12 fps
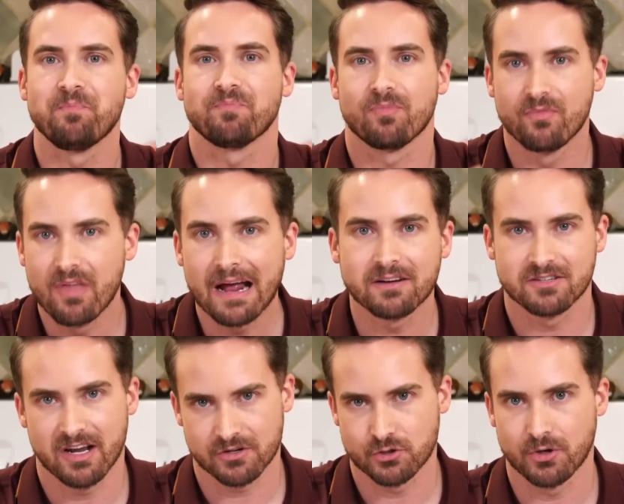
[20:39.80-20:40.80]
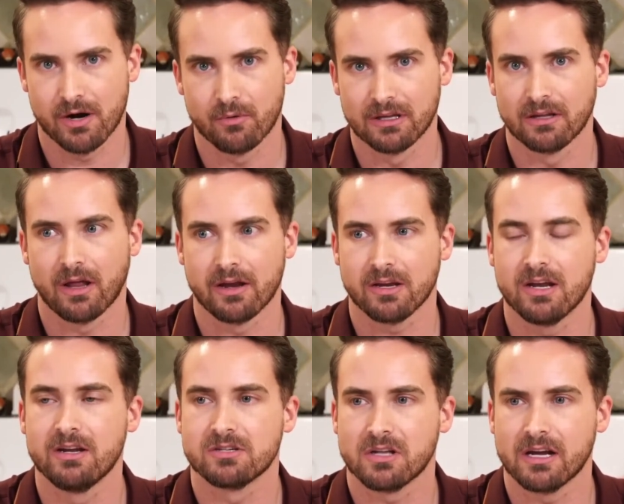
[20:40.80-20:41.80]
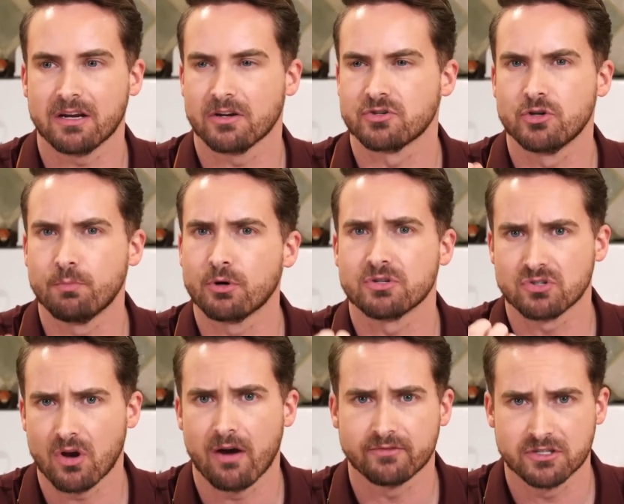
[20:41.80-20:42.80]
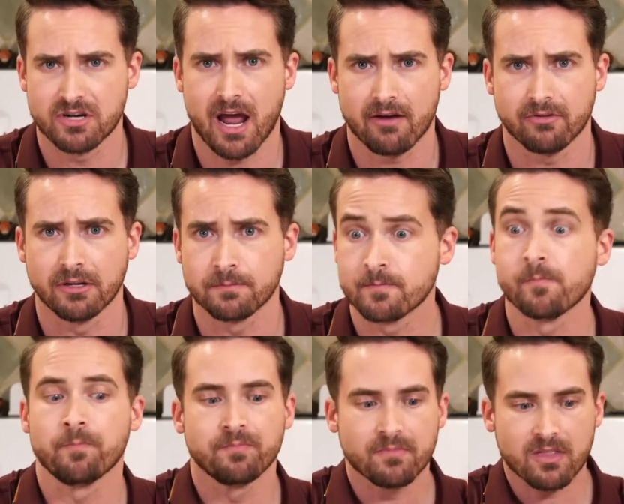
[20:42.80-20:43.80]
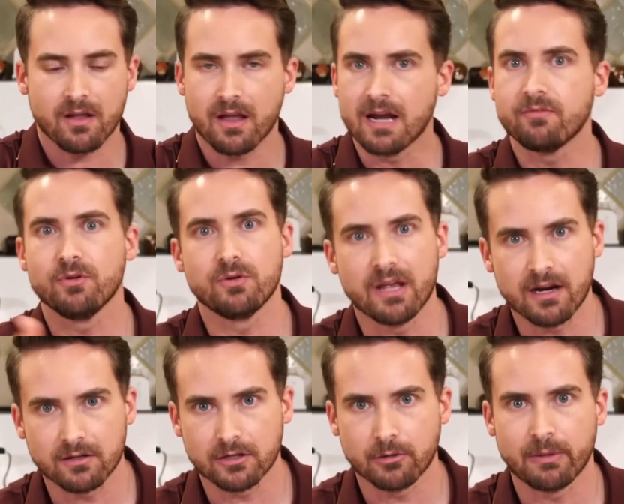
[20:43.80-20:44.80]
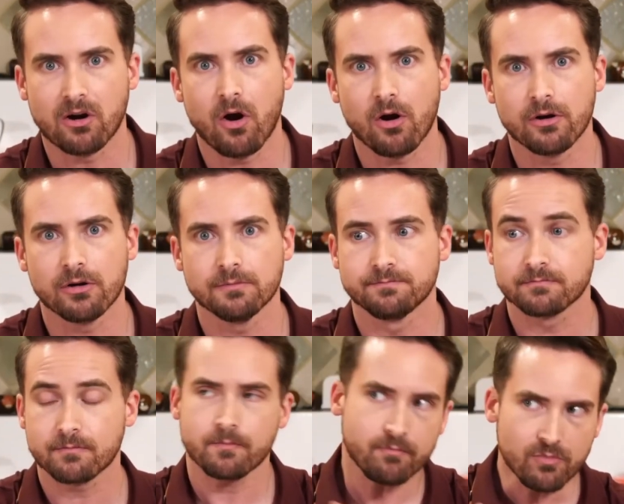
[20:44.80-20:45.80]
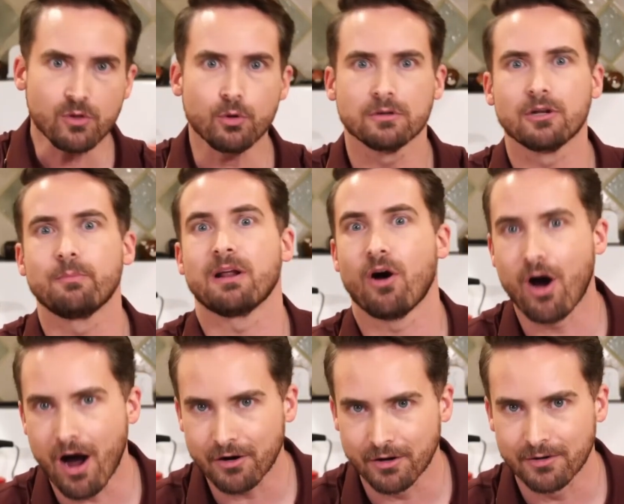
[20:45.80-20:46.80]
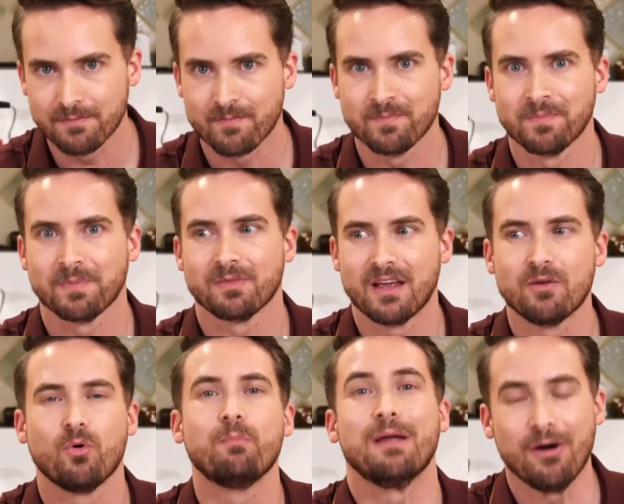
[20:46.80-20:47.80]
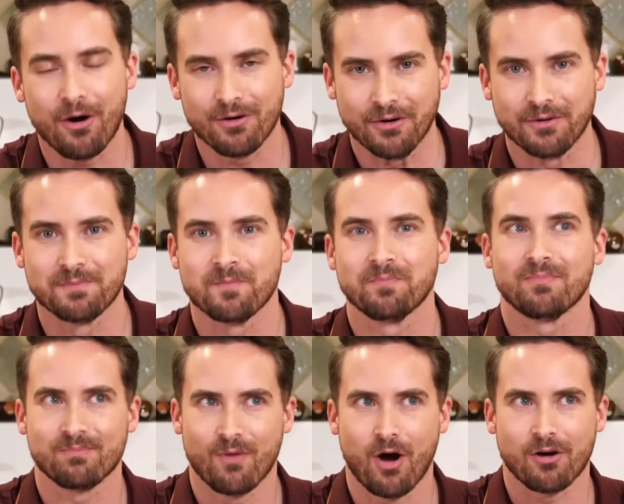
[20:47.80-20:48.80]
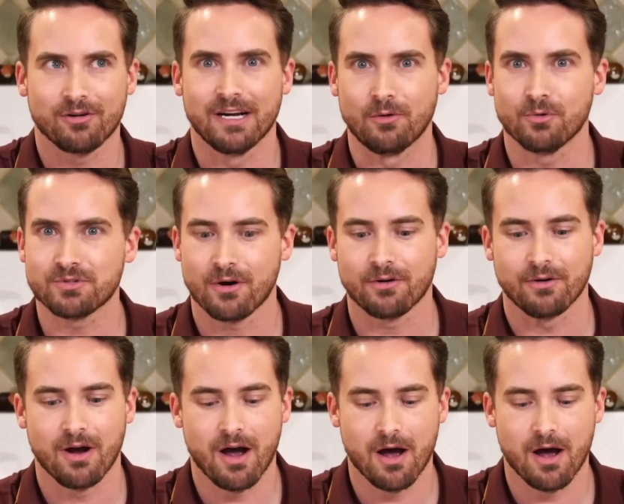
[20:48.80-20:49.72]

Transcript: That texture I really like. It is like a super soft taffy. And if you get it a little bit harder or a little bit hotter, then it will be harder. Hotter equals harder.